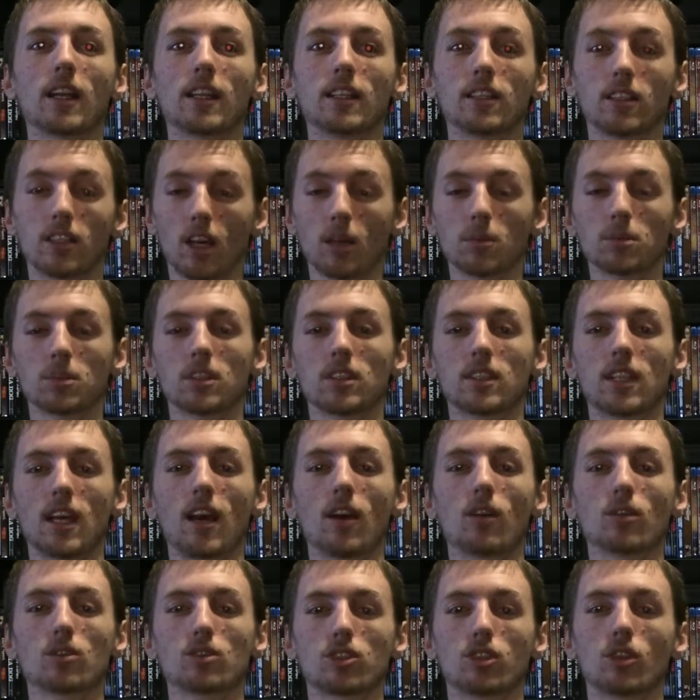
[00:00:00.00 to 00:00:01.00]
It dumbs it
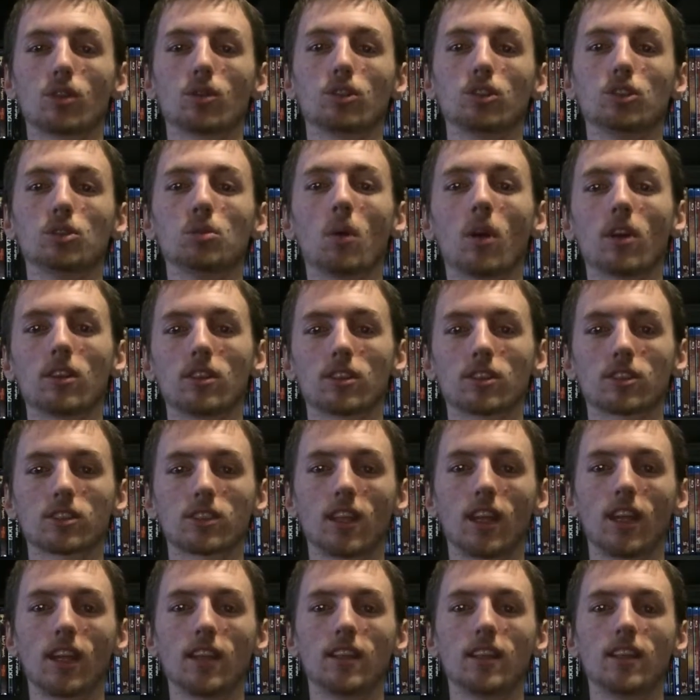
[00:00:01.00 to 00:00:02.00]
down so you
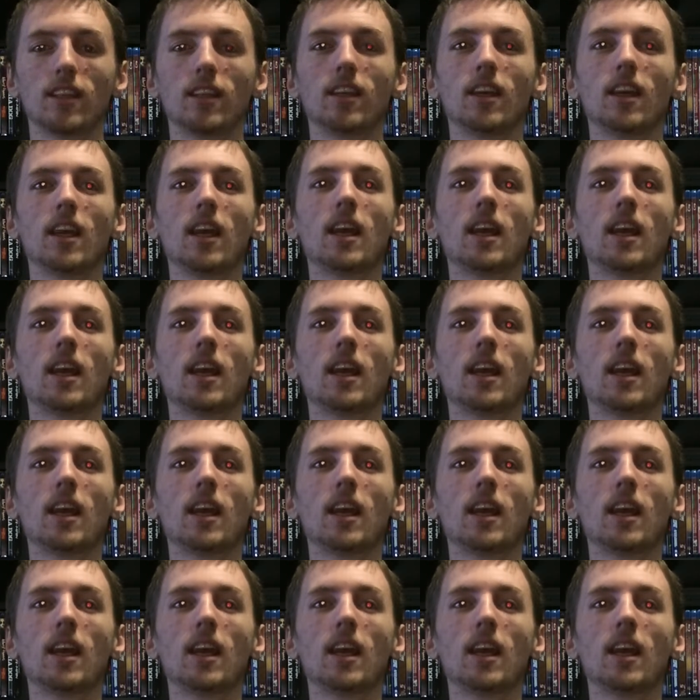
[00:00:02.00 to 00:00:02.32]
understand it,